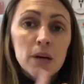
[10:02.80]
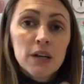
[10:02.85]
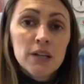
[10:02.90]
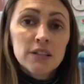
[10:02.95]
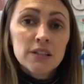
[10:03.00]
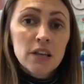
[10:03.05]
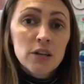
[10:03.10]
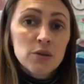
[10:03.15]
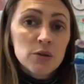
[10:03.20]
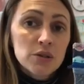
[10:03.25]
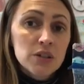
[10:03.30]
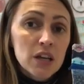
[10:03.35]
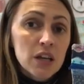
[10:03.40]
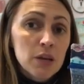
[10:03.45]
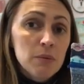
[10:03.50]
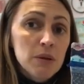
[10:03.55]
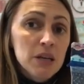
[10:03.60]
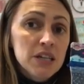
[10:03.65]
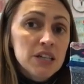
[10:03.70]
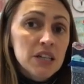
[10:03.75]
social sewing
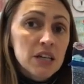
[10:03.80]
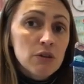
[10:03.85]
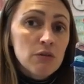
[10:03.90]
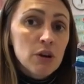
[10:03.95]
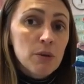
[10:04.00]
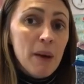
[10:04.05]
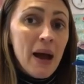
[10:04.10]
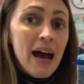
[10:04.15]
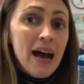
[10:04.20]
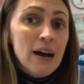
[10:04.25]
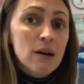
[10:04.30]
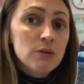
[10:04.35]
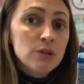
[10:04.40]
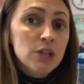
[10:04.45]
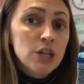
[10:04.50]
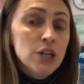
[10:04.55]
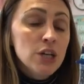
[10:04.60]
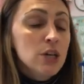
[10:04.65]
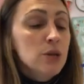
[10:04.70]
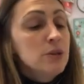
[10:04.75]
community group how
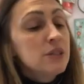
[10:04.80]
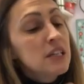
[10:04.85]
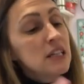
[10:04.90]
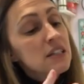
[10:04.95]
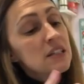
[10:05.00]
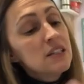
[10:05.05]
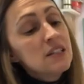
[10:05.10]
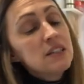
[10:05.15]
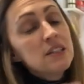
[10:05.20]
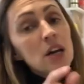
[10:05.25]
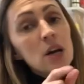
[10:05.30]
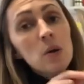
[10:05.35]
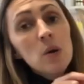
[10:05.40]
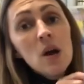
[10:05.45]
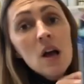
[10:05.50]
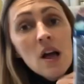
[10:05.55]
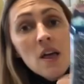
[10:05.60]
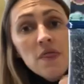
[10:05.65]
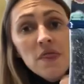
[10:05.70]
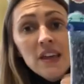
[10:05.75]
to use it to sew
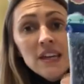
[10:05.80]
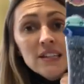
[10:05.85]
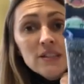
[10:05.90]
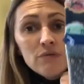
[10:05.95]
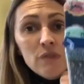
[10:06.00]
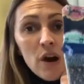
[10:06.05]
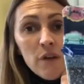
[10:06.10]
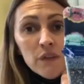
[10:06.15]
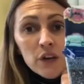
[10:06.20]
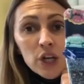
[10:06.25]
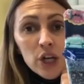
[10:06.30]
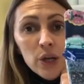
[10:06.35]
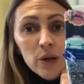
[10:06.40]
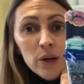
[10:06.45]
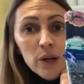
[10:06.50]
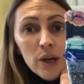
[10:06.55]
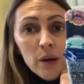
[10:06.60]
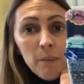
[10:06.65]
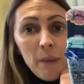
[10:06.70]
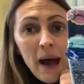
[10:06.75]
this rather cute
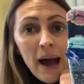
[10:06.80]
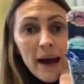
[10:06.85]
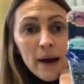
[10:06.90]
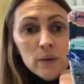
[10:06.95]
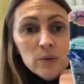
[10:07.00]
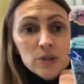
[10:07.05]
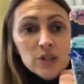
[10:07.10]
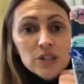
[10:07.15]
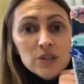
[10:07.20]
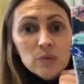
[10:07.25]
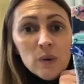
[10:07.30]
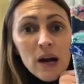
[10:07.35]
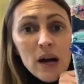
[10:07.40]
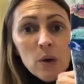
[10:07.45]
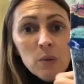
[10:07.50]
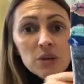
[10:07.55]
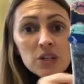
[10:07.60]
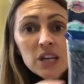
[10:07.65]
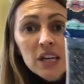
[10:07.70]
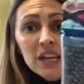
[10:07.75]
little pouch as well,
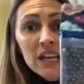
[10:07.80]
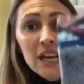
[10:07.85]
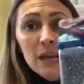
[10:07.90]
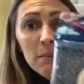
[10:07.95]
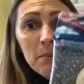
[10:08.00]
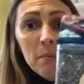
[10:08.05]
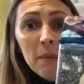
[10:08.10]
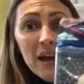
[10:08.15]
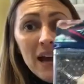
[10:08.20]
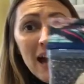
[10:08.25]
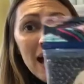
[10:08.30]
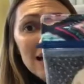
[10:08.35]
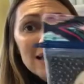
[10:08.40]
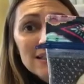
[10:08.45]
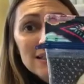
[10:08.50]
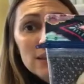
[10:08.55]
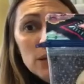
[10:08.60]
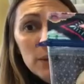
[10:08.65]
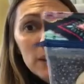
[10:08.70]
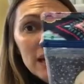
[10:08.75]
which I keep my hand
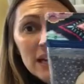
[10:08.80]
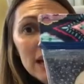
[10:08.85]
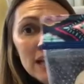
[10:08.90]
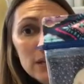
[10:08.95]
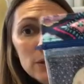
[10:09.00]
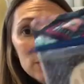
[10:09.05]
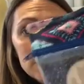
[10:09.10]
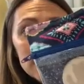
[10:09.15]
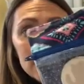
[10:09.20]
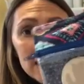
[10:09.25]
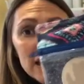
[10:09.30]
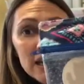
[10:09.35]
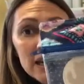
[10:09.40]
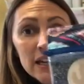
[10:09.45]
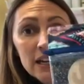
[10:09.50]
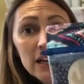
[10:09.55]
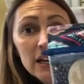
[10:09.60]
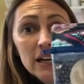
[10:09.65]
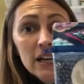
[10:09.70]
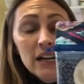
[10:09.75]
sewing needles in.
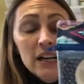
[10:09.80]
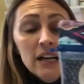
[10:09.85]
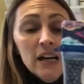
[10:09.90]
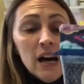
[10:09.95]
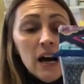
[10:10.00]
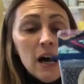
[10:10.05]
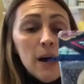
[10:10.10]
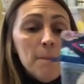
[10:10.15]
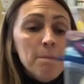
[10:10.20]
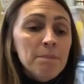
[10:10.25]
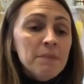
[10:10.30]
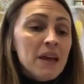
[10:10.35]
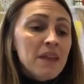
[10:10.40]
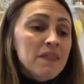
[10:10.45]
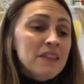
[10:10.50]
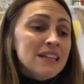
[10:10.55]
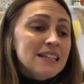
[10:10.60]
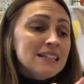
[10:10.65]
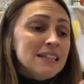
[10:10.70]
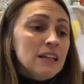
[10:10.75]
And
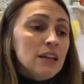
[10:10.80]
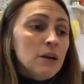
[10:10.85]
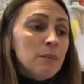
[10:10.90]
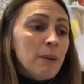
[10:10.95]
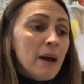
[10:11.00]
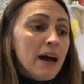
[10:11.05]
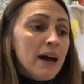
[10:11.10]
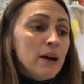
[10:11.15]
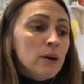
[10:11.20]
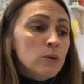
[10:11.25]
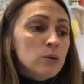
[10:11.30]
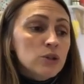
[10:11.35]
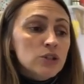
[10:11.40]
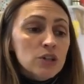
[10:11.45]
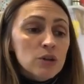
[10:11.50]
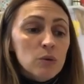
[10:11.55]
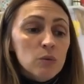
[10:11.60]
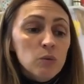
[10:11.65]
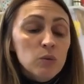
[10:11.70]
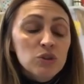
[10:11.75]
this little pouch
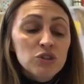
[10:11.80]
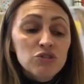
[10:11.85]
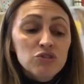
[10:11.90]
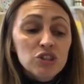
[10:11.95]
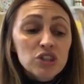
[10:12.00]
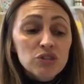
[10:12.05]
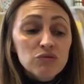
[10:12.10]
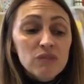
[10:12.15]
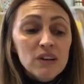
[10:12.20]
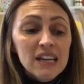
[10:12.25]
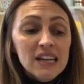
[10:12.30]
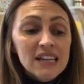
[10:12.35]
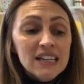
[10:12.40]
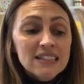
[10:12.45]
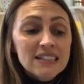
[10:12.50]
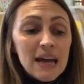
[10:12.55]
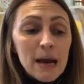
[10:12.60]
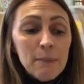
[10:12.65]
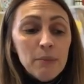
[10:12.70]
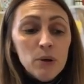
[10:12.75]
was just really an
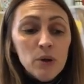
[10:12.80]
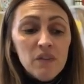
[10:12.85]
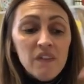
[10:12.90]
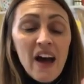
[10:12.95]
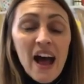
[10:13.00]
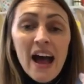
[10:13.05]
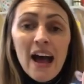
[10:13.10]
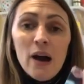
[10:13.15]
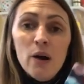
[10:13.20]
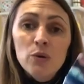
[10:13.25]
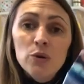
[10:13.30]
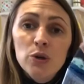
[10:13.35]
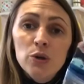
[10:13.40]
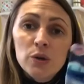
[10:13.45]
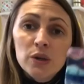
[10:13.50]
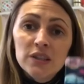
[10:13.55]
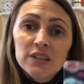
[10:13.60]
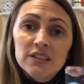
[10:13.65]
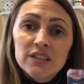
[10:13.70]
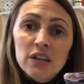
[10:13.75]
example of how you
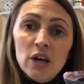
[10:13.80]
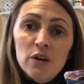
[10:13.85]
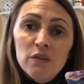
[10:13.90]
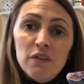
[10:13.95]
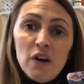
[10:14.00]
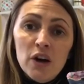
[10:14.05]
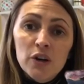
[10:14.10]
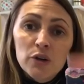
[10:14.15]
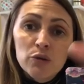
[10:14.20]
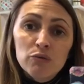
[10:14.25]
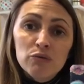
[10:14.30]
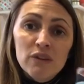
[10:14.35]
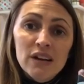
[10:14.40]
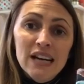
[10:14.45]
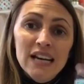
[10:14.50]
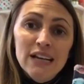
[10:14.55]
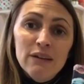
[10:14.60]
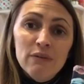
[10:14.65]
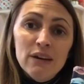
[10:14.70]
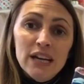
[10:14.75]
can sew vinyl
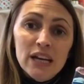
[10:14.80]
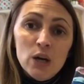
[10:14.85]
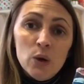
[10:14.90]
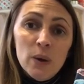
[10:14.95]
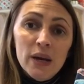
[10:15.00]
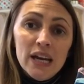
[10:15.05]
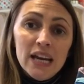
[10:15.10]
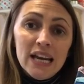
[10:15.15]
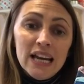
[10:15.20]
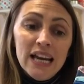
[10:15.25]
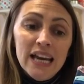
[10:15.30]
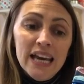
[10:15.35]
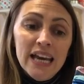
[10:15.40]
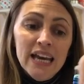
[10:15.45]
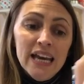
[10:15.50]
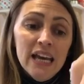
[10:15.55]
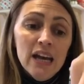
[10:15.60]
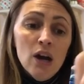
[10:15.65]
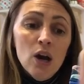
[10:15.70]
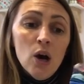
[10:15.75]
really, really
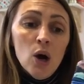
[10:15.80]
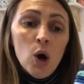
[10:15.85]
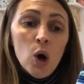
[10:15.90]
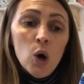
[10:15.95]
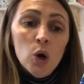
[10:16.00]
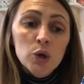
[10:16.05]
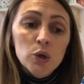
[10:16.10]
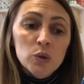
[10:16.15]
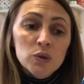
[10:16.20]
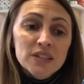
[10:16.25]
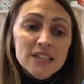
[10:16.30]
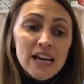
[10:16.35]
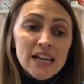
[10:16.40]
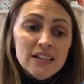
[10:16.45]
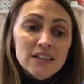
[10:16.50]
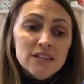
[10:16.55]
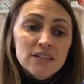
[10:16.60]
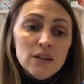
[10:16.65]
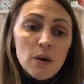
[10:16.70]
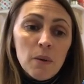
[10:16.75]
quickly on your
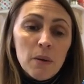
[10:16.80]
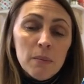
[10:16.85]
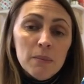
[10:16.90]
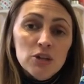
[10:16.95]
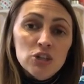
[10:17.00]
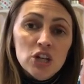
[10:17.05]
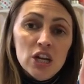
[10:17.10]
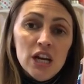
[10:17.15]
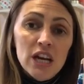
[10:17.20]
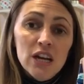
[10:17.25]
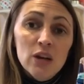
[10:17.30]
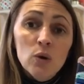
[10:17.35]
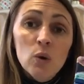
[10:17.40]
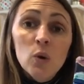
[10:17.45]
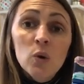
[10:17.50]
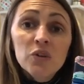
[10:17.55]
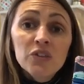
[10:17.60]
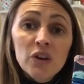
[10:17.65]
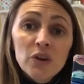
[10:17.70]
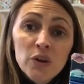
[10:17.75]
standard sewing machine.
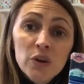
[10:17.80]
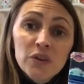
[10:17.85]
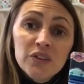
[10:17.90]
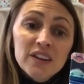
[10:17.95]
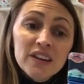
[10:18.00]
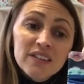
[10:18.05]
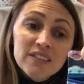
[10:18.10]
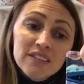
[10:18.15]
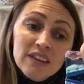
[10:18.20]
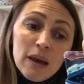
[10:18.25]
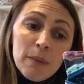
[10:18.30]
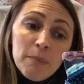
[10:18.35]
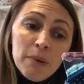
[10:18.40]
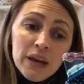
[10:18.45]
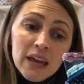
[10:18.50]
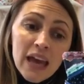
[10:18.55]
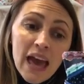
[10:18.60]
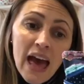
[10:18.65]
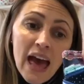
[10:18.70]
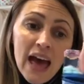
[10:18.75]
Also using a zip
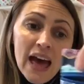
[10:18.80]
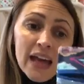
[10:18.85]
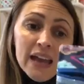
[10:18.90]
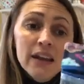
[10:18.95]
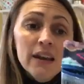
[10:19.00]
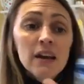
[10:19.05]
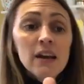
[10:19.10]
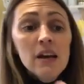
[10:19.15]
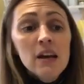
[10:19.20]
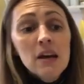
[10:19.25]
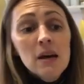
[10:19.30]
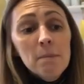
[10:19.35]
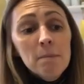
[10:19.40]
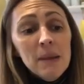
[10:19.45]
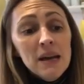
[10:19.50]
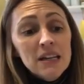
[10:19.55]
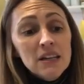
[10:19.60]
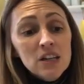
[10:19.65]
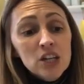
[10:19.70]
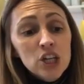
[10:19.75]
again,
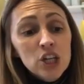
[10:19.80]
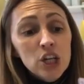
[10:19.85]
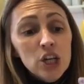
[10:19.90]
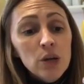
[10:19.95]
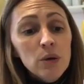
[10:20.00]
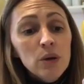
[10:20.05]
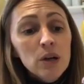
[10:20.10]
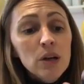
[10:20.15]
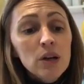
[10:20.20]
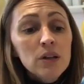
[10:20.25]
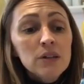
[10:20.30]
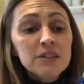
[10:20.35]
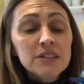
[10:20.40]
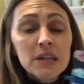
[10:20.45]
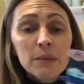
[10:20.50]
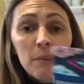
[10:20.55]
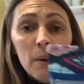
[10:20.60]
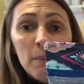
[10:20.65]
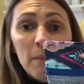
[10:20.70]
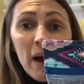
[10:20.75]
made a cute little
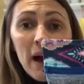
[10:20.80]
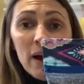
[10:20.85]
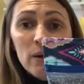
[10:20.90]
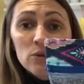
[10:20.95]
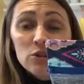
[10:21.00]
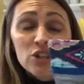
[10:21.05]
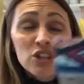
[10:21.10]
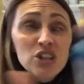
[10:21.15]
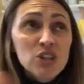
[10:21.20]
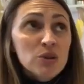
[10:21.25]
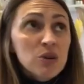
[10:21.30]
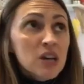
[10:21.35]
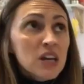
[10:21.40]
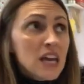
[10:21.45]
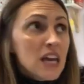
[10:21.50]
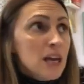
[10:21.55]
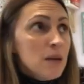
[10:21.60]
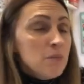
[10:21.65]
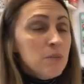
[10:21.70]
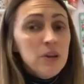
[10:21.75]
zipper pouch that you could
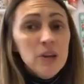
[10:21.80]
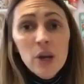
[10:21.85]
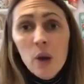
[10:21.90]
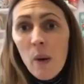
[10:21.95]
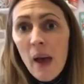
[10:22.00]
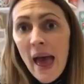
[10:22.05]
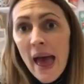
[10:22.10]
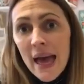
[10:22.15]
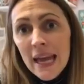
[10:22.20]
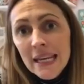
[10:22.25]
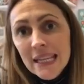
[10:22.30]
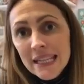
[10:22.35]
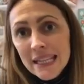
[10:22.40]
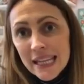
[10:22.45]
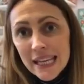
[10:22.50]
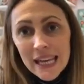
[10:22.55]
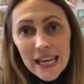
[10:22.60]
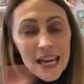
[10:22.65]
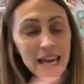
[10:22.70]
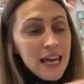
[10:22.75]
keep, you know,
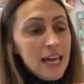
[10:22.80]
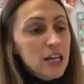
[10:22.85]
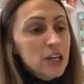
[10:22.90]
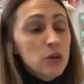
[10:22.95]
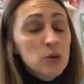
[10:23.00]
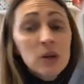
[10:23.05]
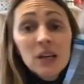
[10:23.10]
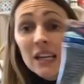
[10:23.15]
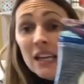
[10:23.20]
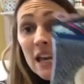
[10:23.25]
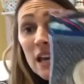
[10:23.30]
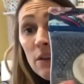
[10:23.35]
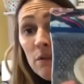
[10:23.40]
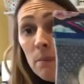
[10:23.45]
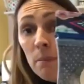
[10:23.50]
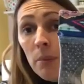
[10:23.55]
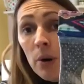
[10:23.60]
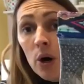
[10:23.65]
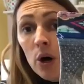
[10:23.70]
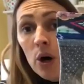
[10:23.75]
anything in. You could
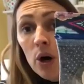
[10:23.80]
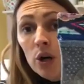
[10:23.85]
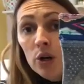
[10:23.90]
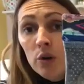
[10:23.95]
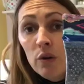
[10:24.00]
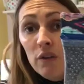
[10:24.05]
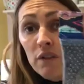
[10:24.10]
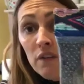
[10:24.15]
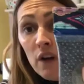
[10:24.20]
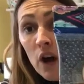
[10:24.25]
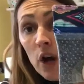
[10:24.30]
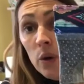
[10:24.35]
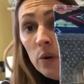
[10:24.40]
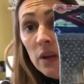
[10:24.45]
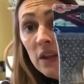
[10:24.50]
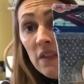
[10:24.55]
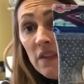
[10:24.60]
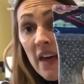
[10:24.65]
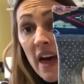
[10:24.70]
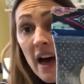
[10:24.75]
even put your phone
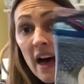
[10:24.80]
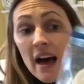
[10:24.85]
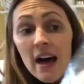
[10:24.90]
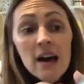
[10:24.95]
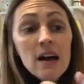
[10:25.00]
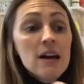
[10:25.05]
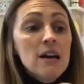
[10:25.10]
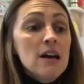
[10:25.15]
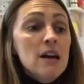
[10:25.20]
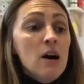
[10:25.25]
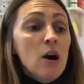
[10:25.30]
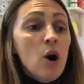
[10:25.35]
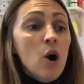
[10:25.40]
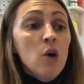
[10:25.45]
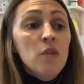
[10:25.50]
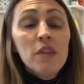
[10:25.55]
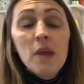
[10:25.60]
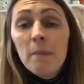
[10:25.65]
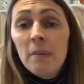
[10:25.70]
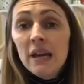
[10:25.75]
in there
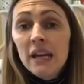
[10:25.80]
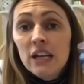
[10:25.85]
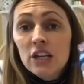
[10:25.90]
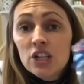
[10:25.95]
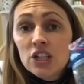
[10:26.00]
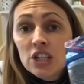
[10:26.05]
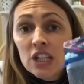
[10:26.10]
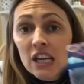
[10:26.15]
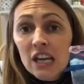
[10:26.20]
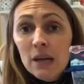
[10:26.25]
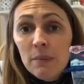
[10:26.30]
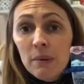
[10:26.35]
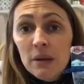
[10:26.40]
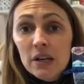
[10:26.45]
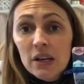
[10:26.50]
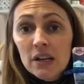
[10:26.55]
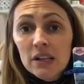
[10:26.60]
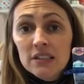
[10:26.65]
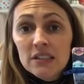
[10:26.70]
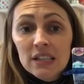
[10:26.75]
on the beach to keep it
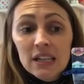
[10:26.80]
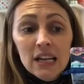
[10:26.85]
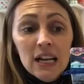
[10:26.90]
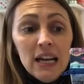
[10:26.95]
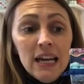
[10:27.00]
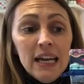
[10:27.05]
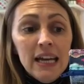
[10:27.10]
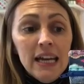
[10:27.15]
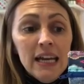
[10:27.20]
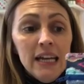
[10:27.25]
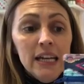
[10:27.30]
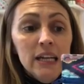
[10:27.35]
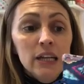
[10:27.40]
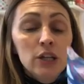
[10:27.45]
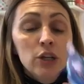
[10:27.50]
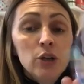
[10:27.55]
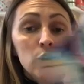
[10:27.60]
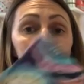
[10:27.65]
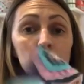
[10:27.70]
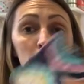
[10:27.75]
nice and clean.
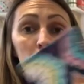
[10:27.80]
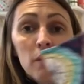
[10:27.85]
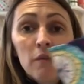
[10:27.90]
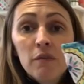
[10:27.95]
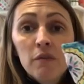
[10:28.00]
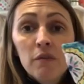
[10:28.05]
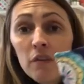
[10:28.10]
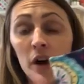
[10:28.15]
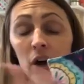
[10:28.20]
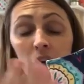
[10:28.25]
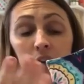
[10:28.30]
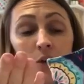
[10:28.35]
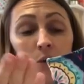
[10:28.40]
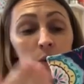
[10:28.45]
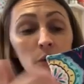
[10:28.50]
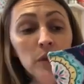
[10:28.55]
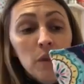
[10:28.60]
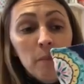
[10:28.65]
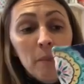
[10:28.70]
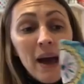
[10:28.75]
You could put vinyl
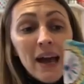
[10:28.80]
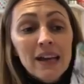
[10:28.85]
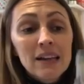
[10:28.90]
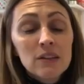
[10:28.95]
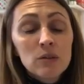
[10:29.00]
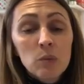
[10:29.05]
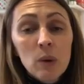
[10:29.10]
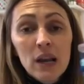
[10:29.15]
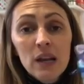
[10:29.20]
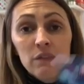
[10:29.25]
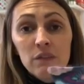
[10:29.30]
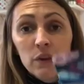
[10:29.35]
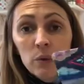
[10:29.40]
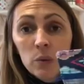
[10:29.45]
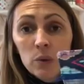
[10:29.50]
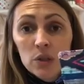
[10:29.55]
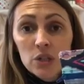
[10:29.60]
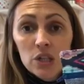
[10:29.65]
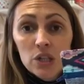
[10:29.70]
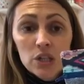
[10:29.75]
on the back as well if you
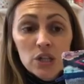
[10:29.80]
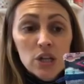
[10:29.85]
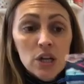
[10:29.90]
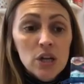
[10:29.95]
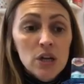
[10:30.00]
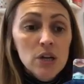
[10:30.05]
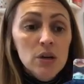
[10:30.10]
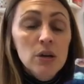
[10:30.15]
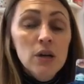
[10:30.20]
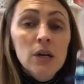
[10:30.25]
wanted to.